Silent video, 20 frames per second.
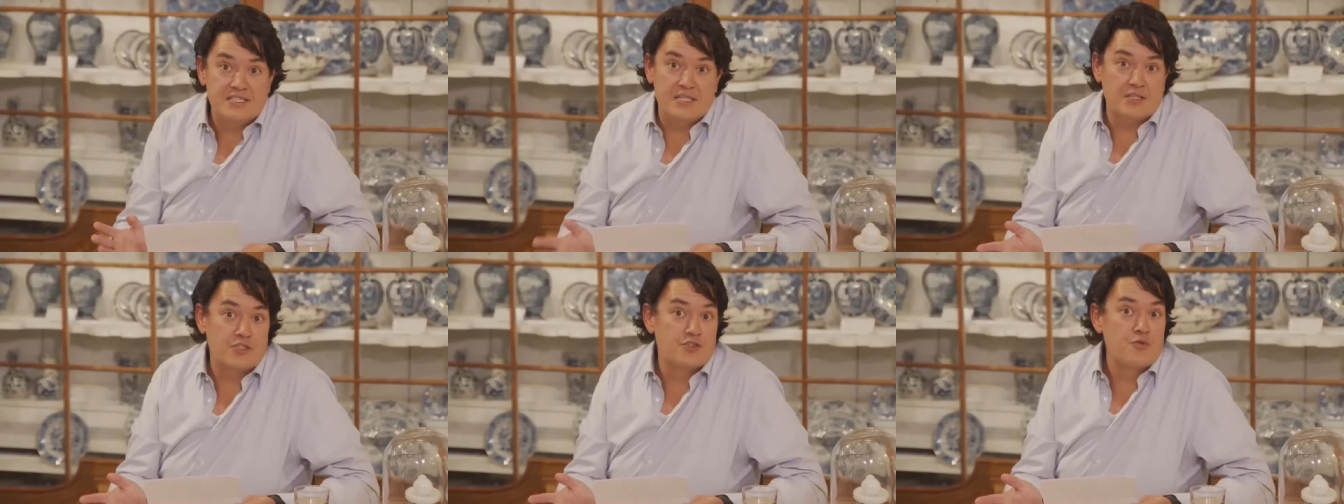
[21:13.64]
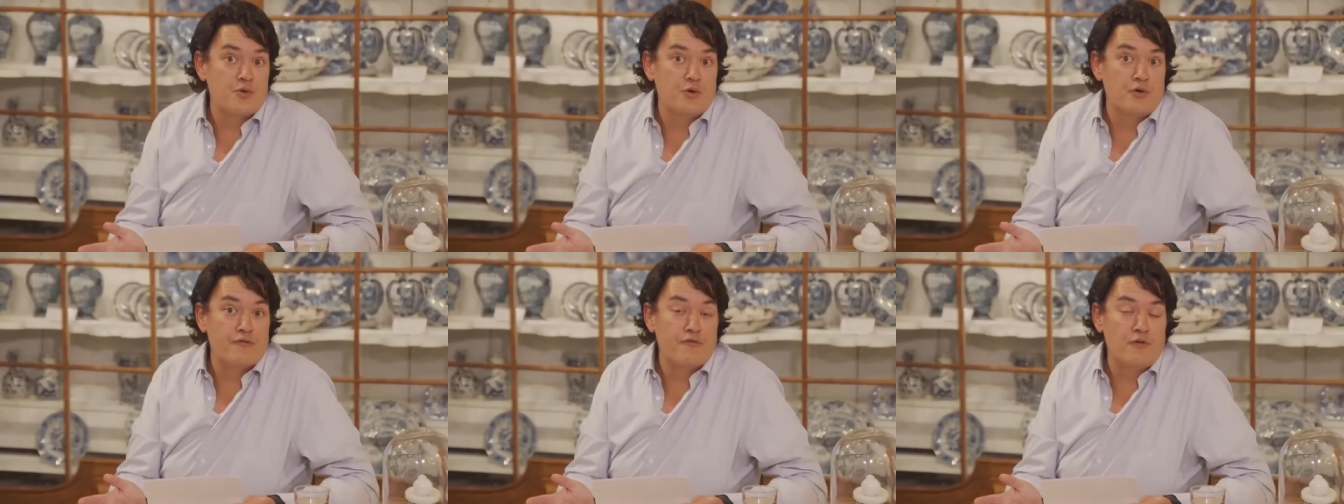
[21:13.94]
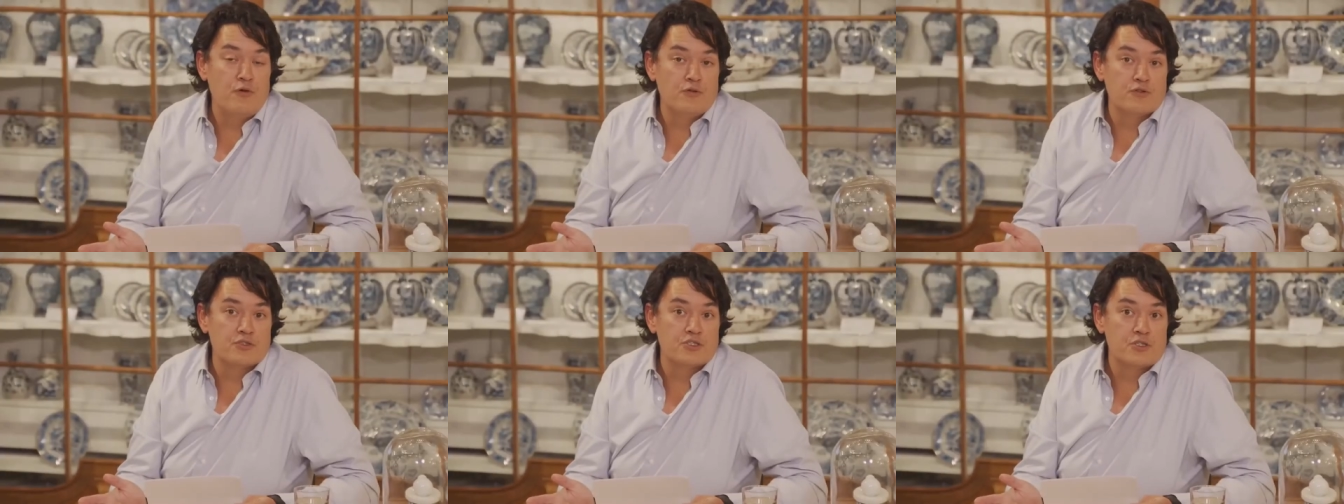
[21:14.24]
that true or
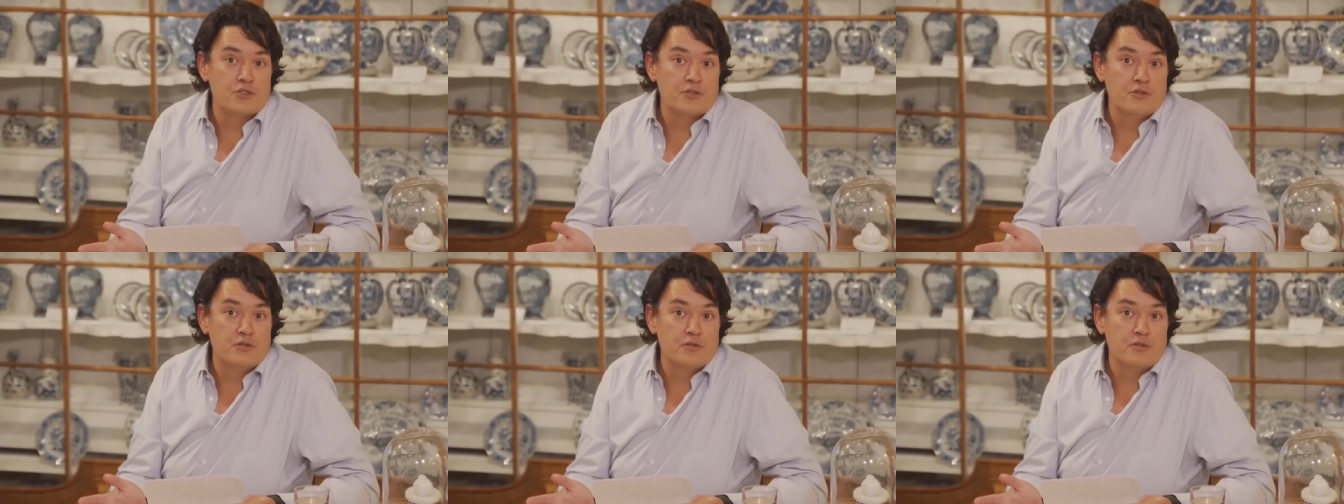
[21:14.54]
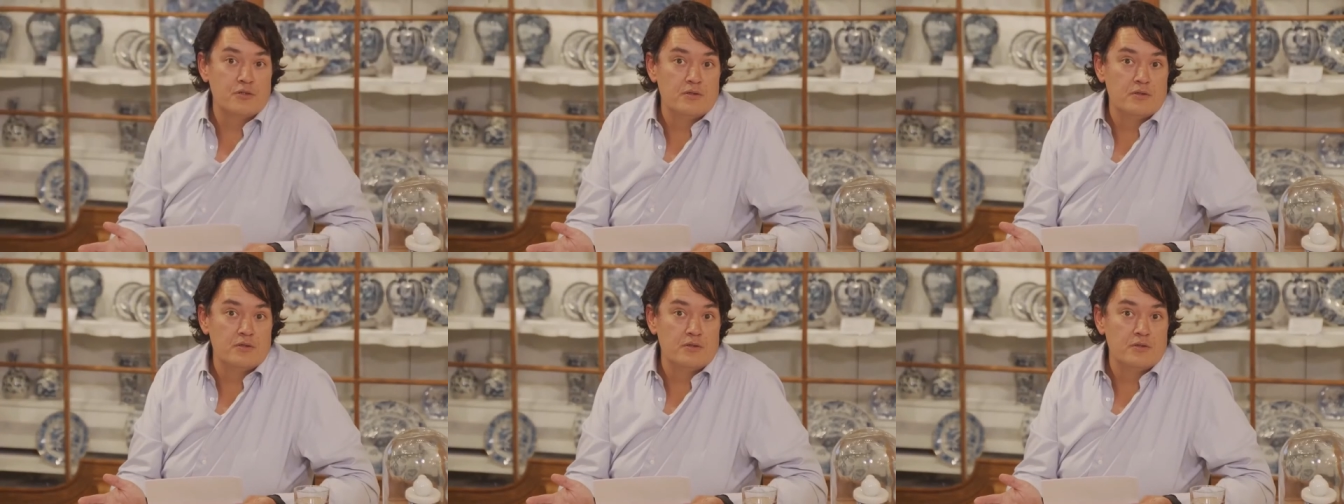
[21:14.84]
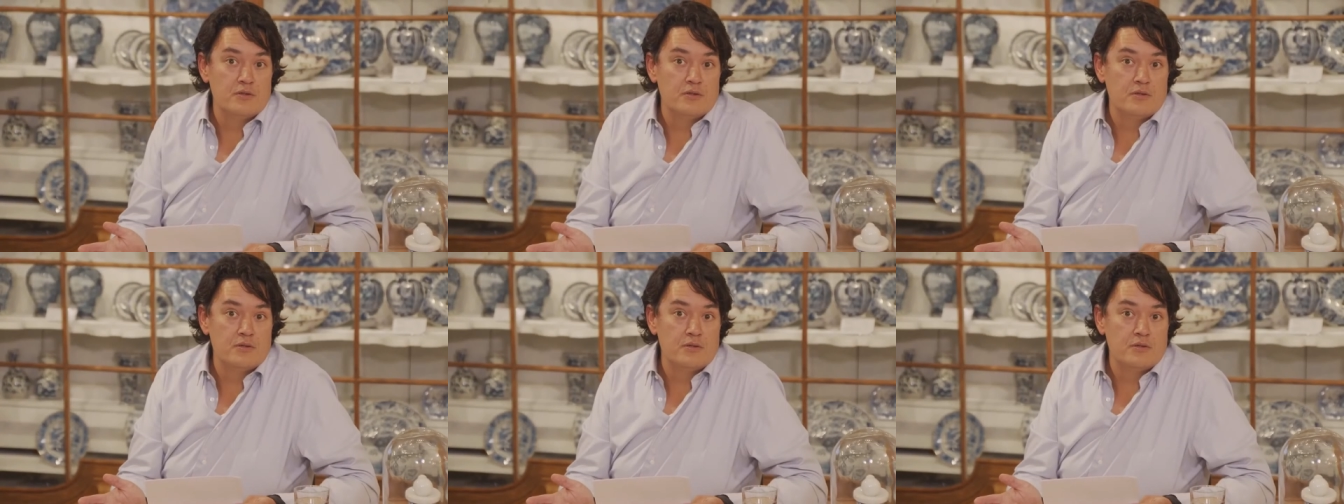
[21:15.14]
false?
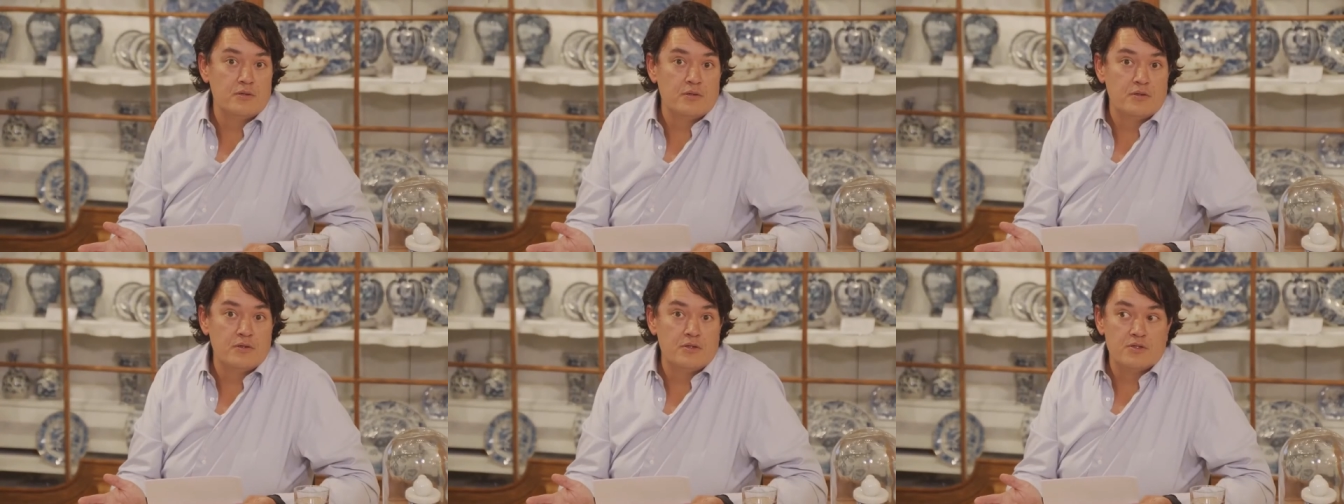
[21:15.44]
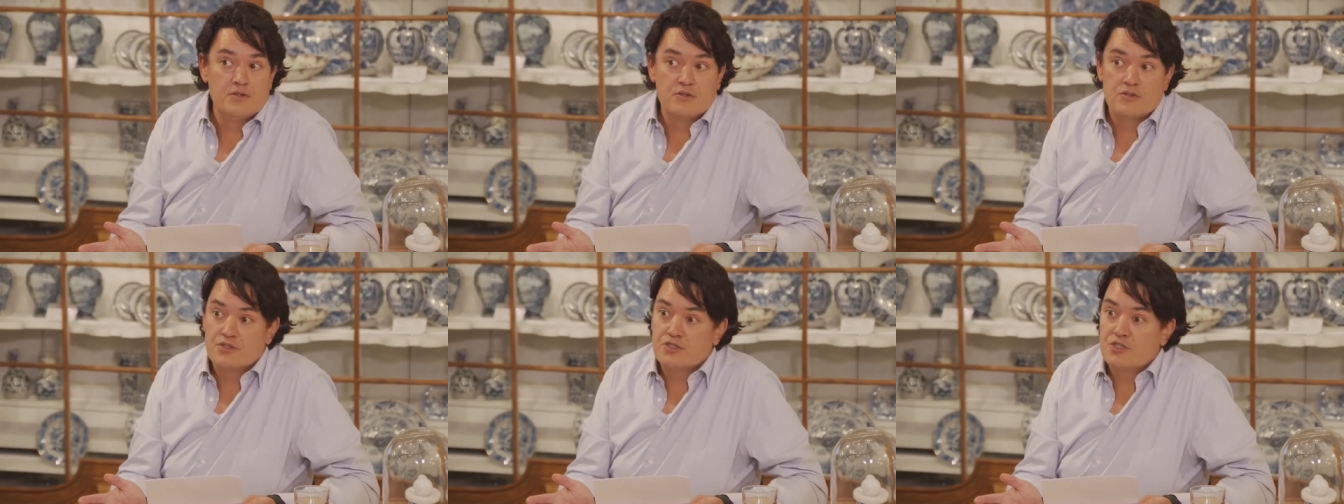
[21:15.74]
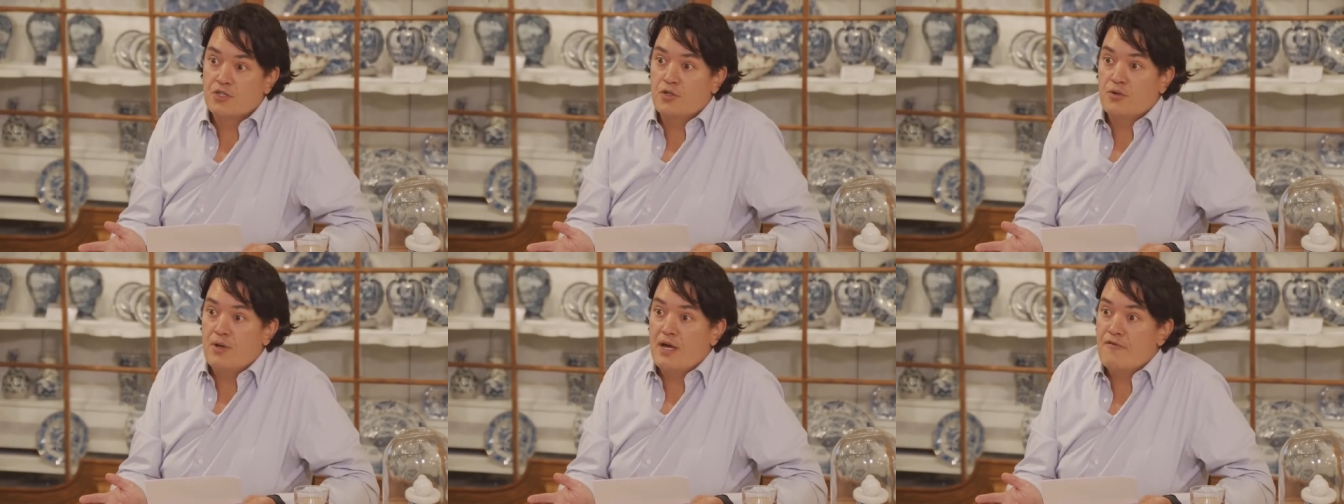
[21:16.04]

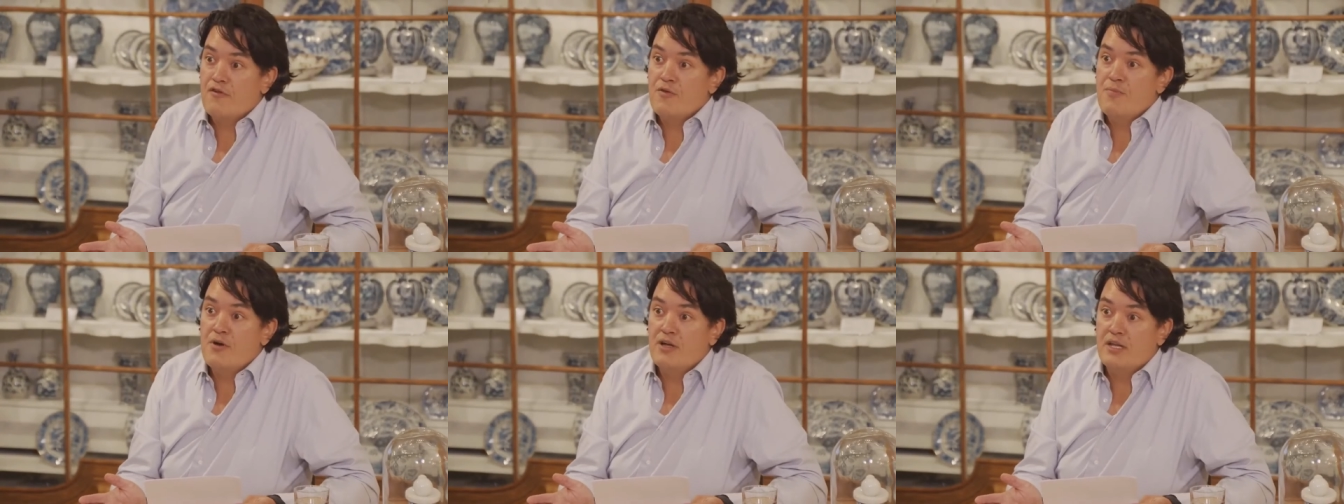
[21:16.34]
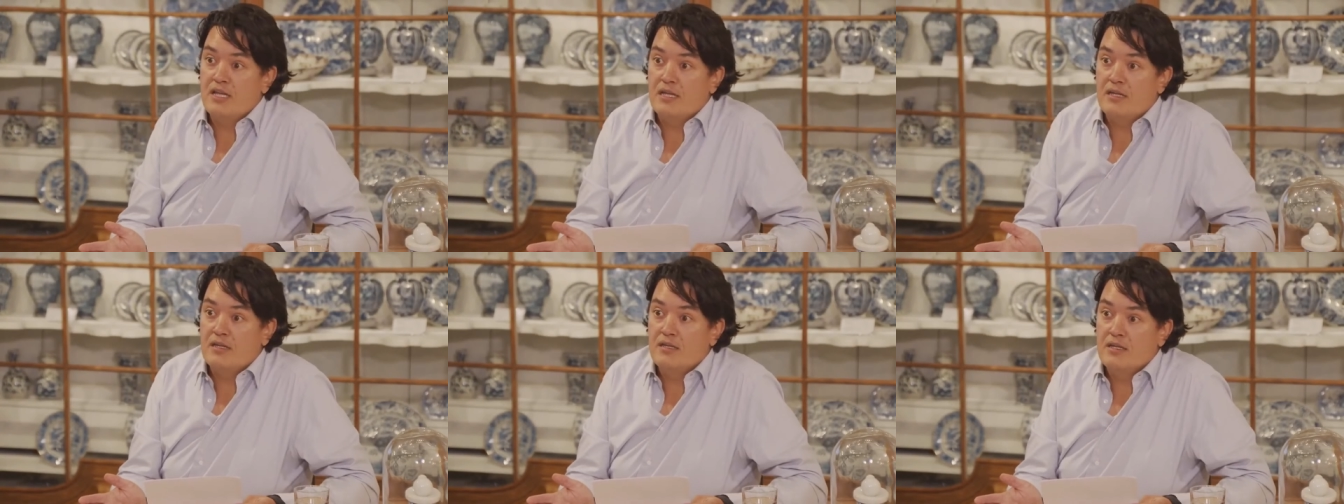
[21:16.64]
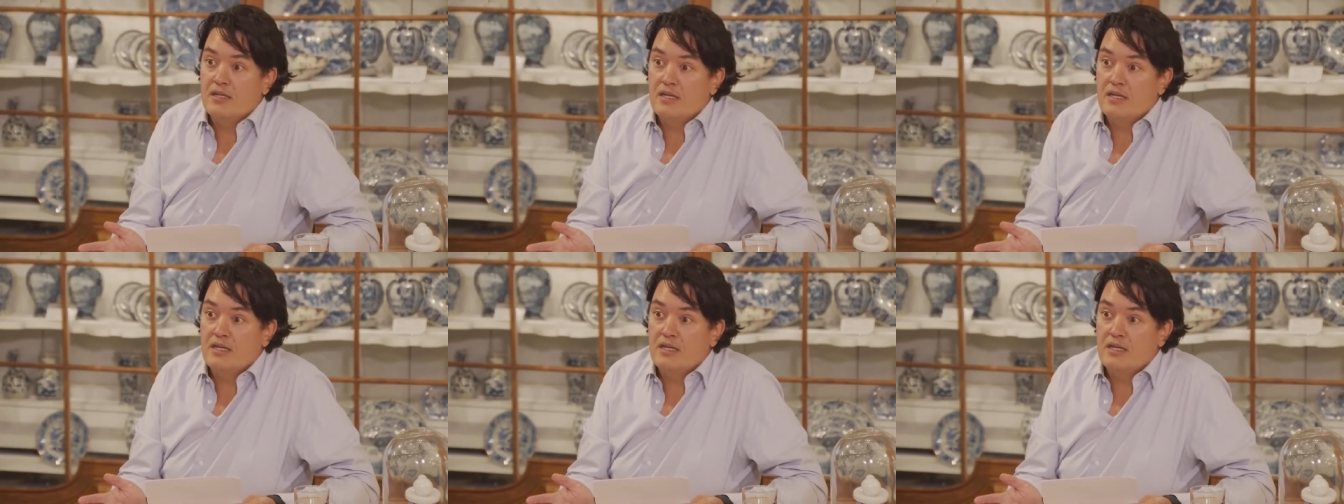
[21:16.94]
So, everybody,